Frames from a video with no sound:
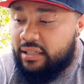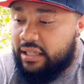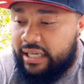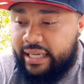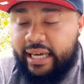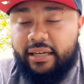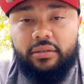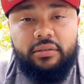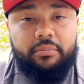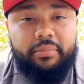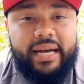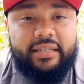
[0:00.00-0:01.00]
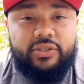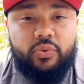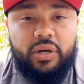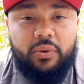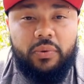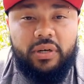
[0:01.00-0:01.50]
again, back to
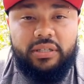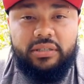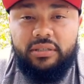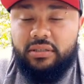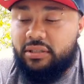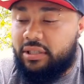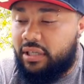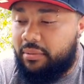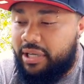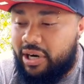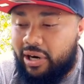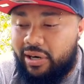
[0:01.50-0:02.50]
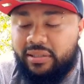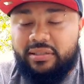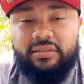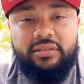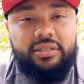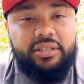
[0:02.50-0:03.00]
square one. You're gonna be
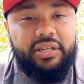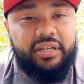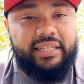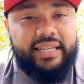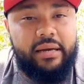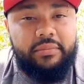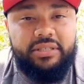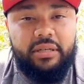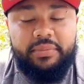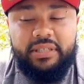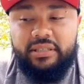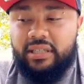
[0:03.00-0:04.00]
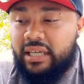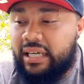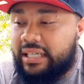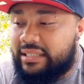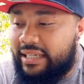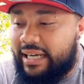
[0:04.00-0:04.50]
hurting, you're gonna damage something,
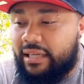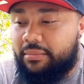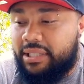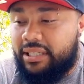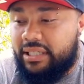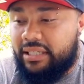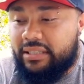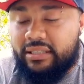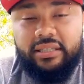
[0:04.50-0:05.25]
it's not gonna be good.